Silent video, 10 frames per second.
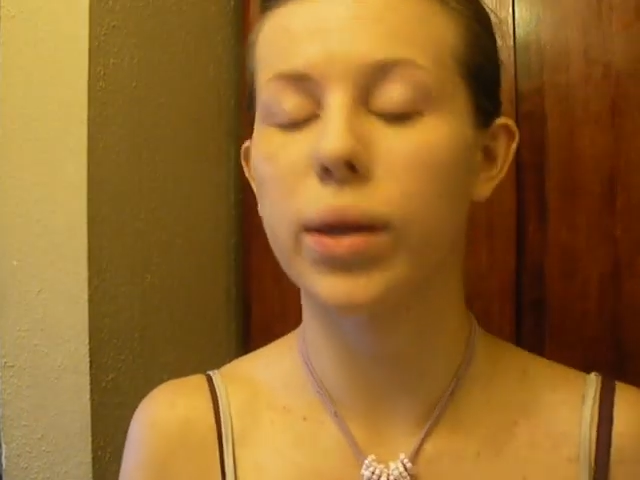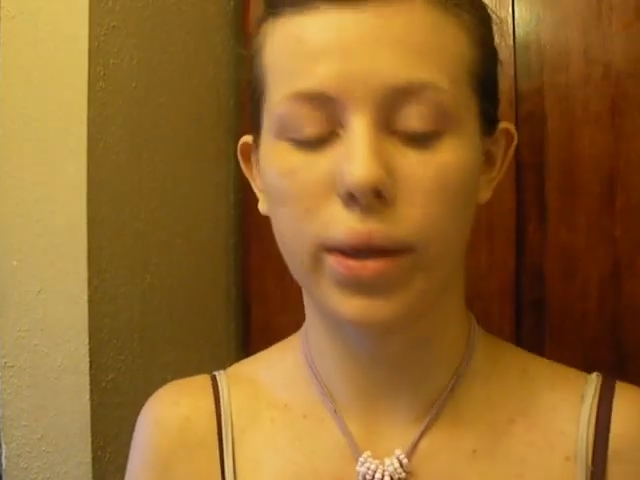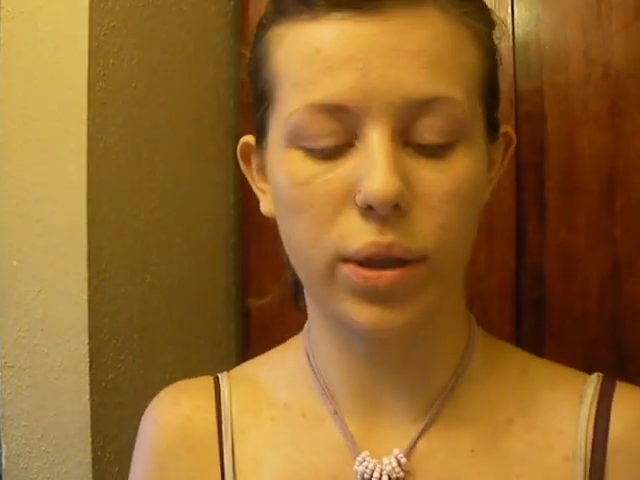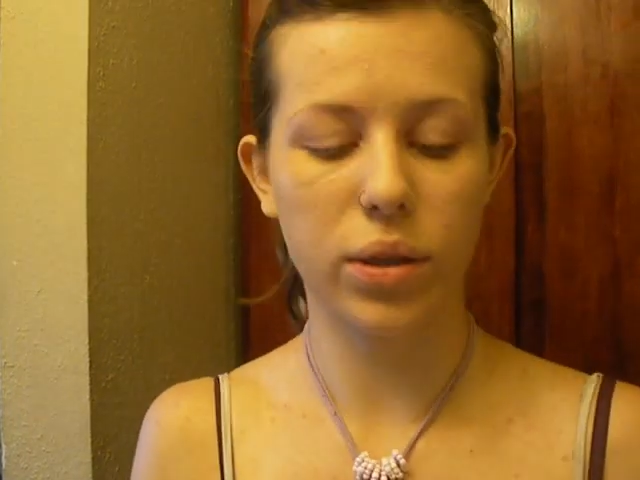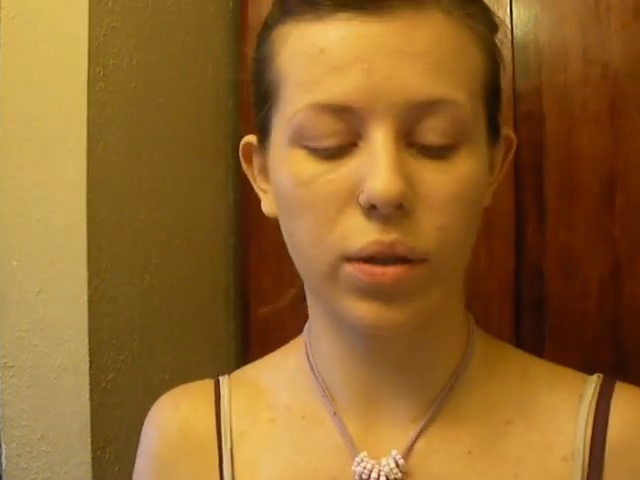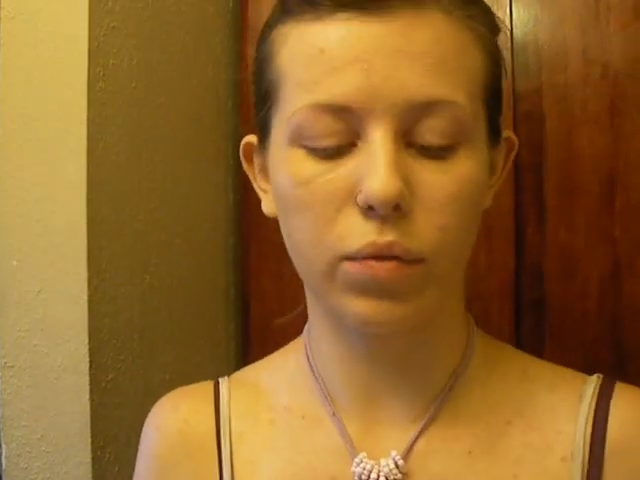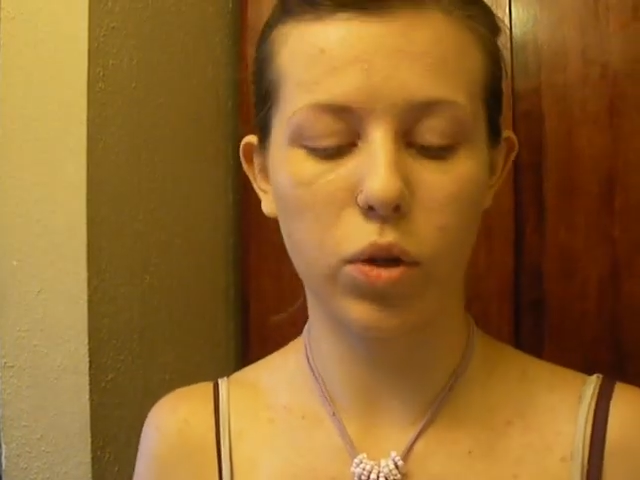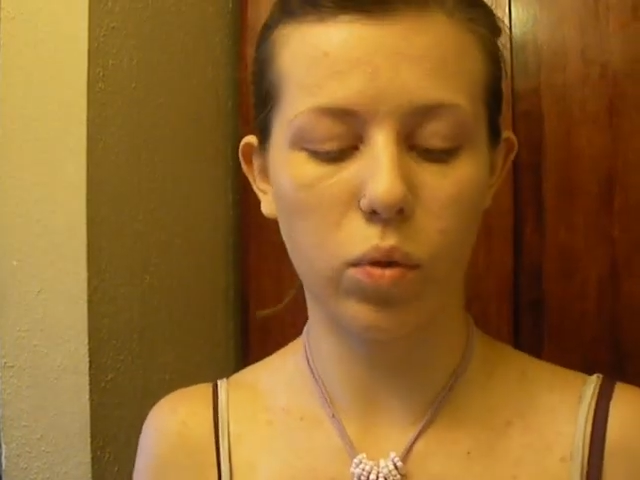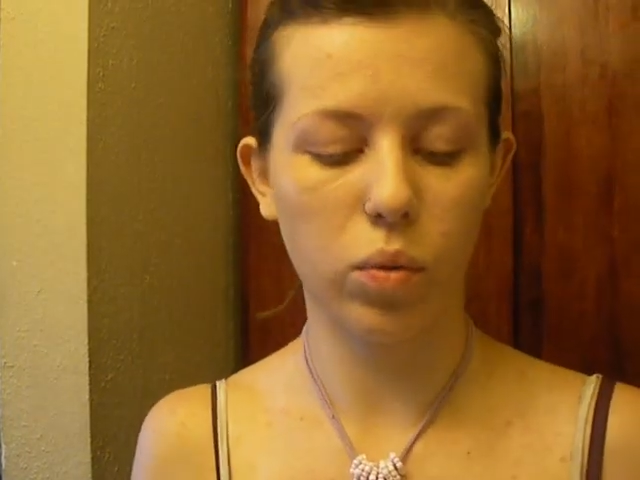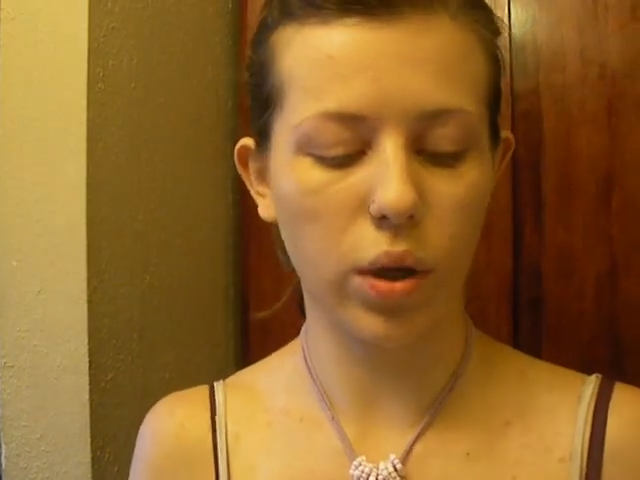I like this stuff
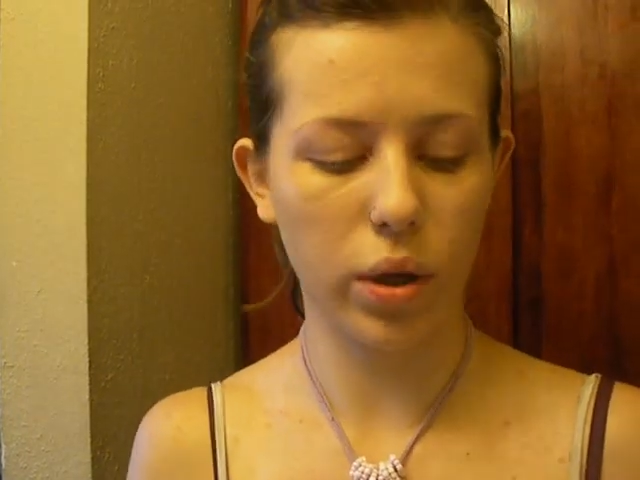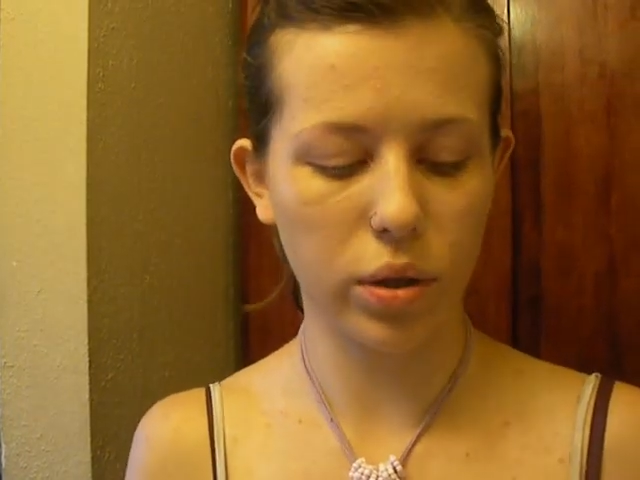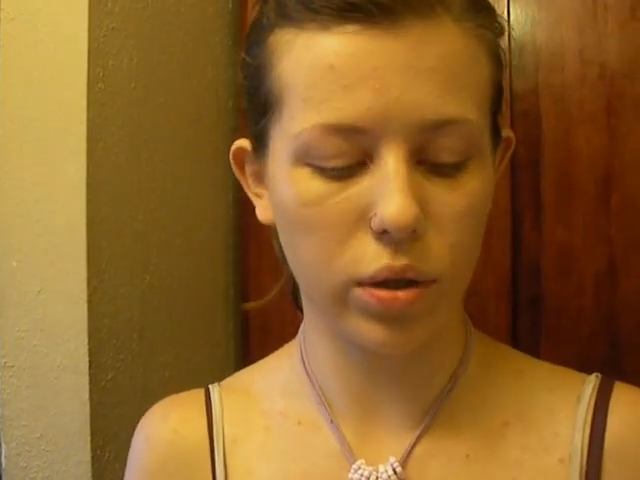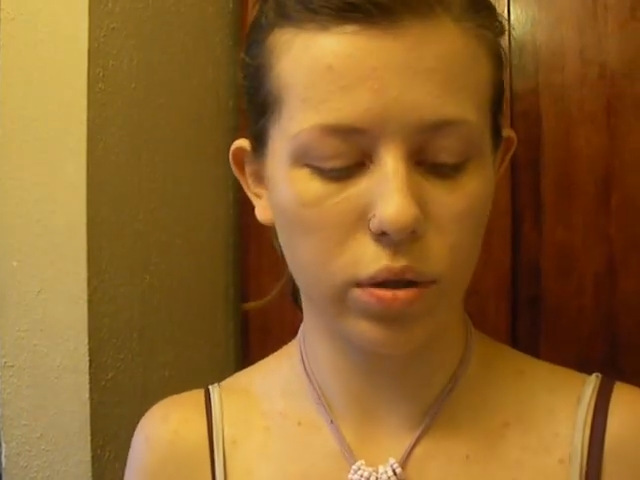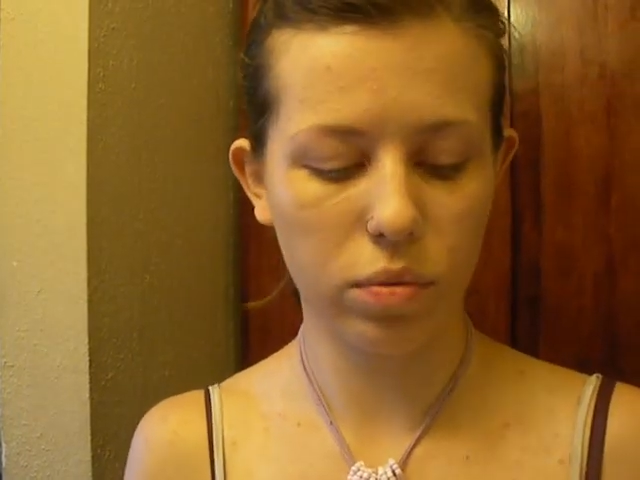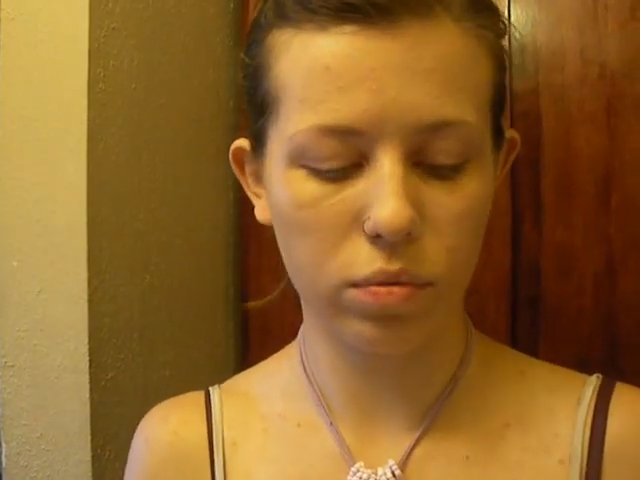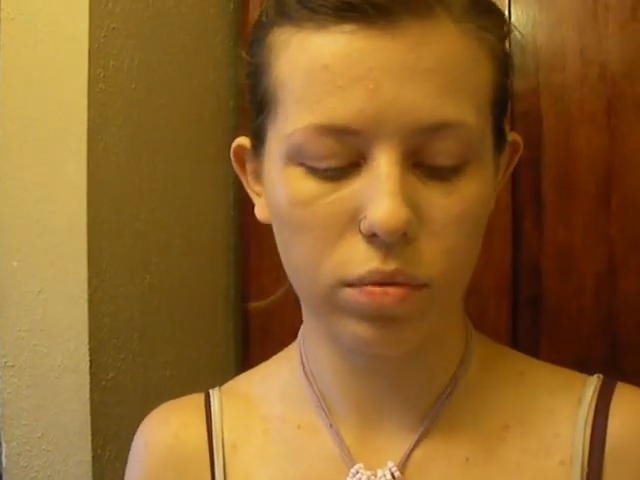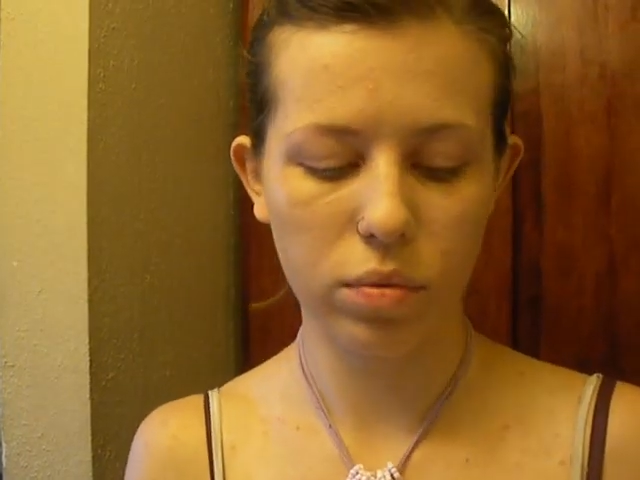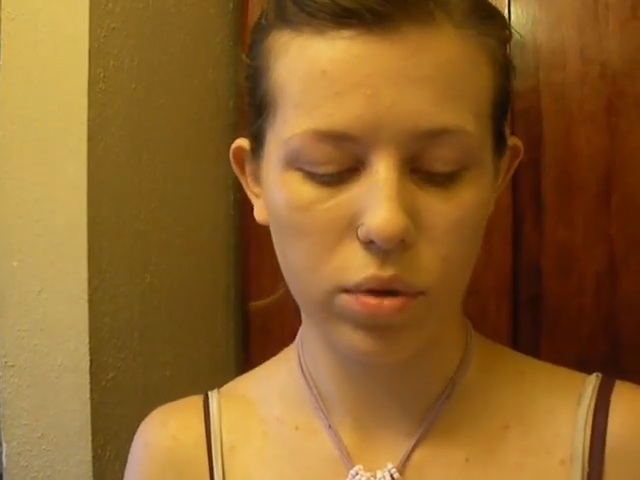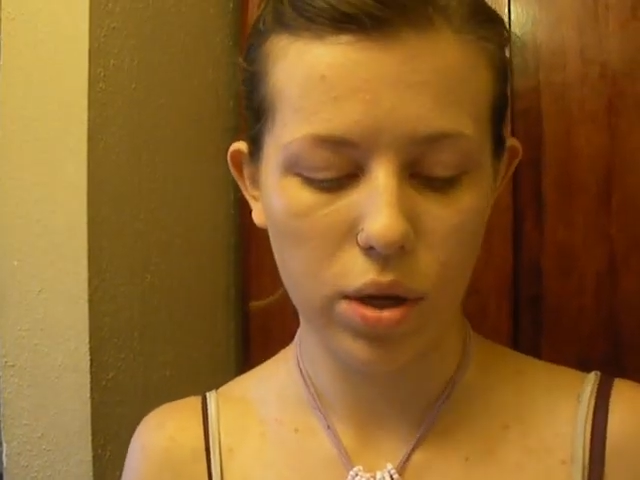too because,
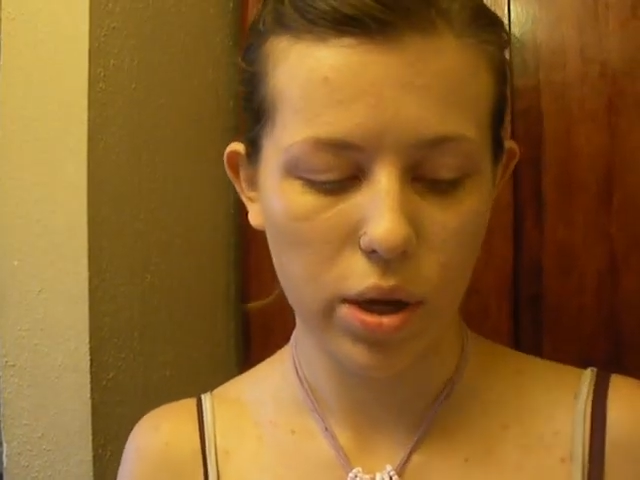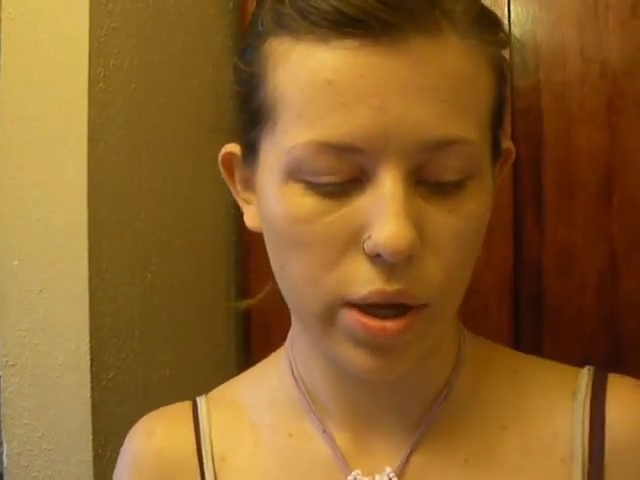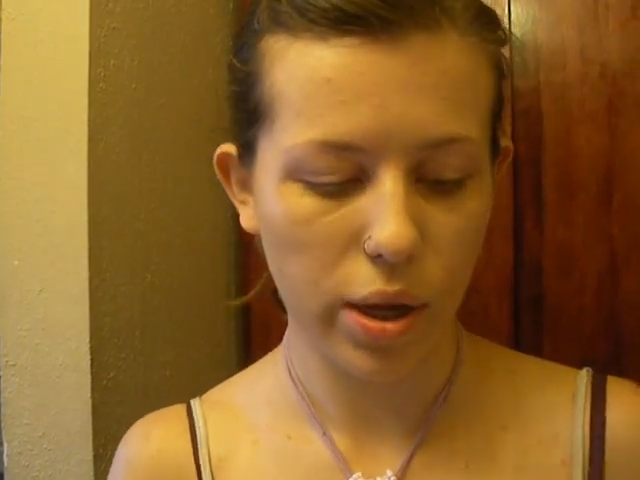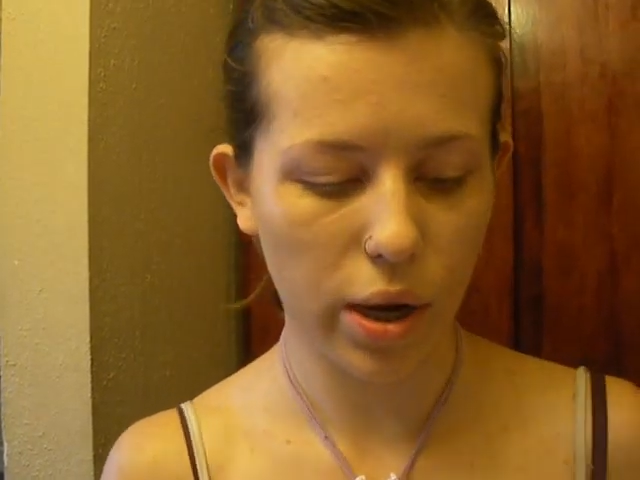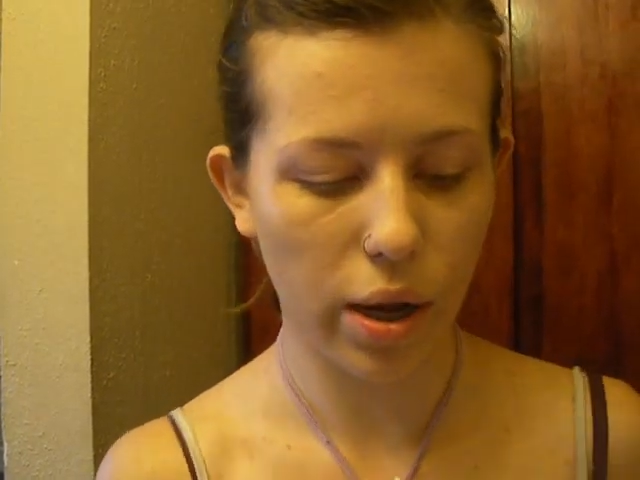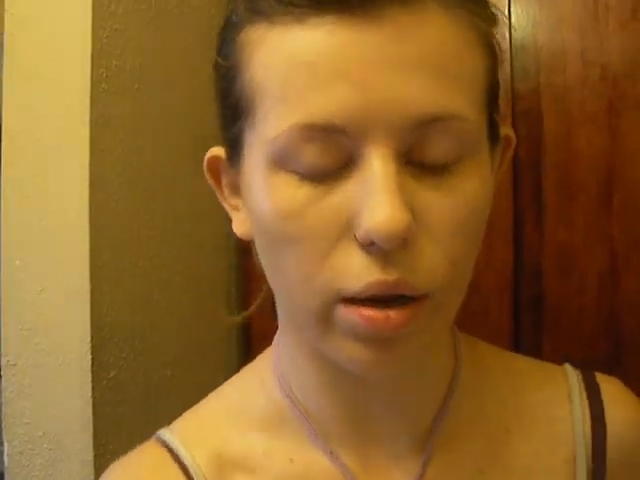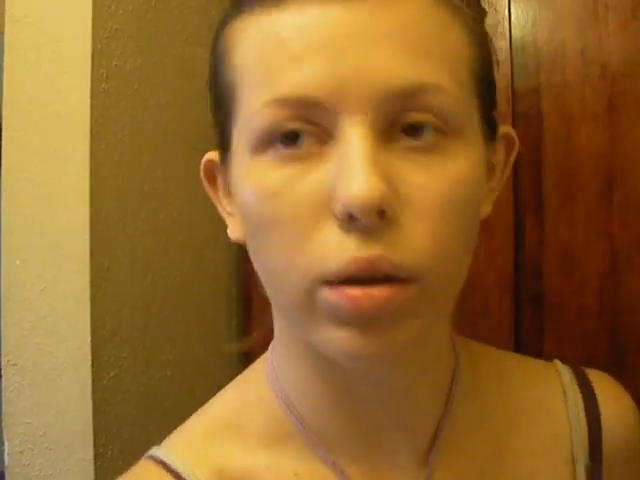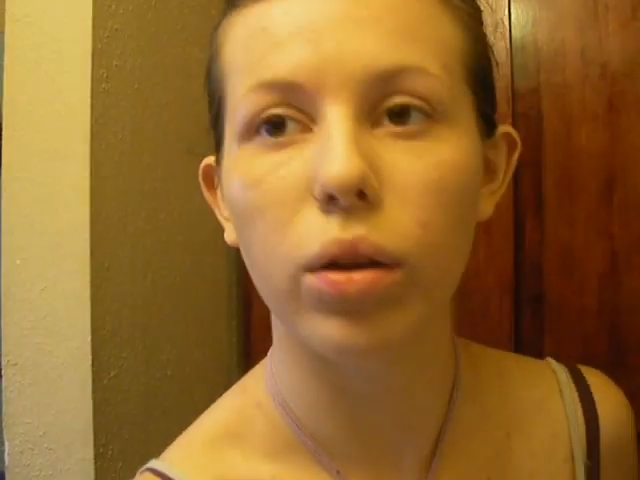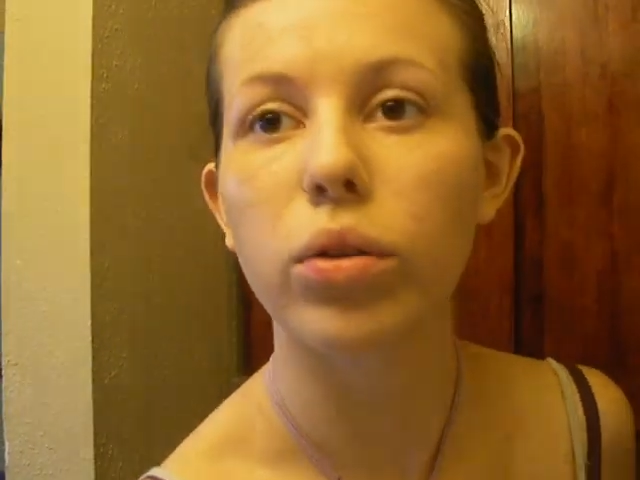yet again,